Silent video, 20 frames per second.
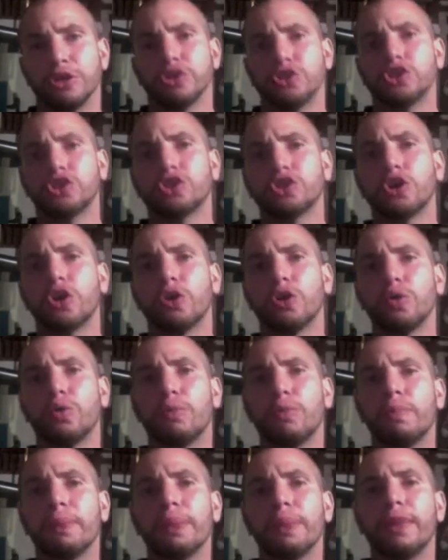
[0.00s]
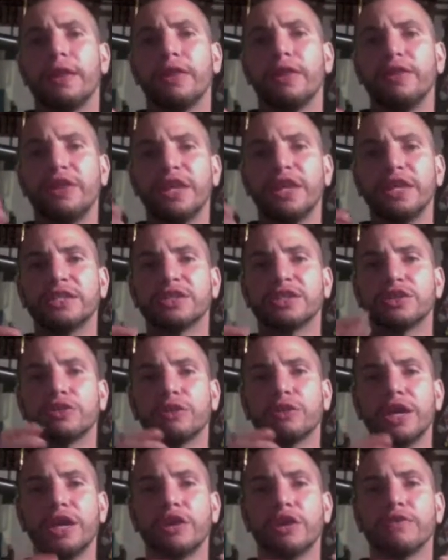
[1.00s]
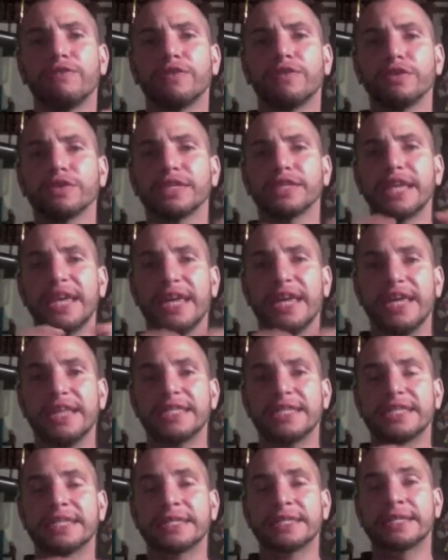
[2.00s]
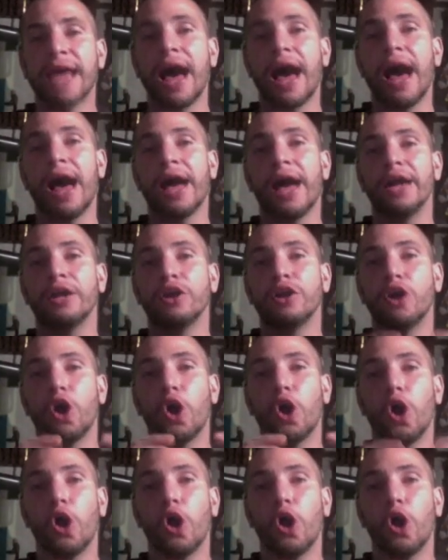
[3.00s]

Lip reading: So these little intervals inside